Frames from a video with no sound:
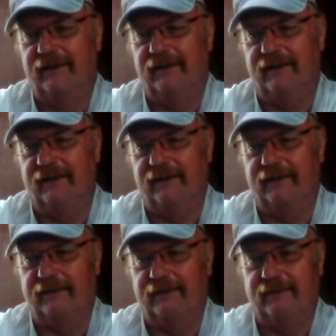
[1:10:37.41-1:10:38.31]

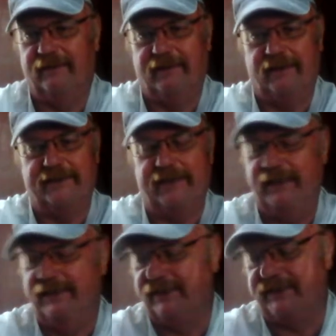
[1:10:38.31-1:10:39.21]
because he
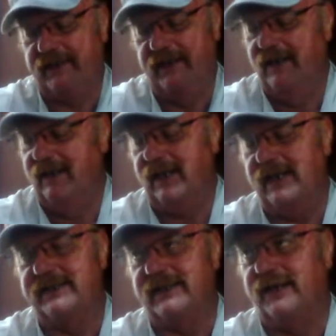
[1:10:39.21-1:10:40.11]

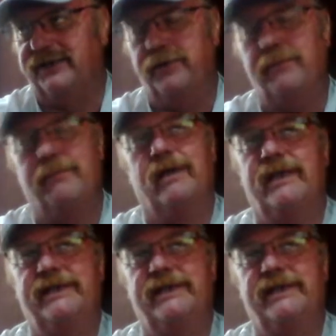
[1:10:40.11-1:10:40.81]
said too much.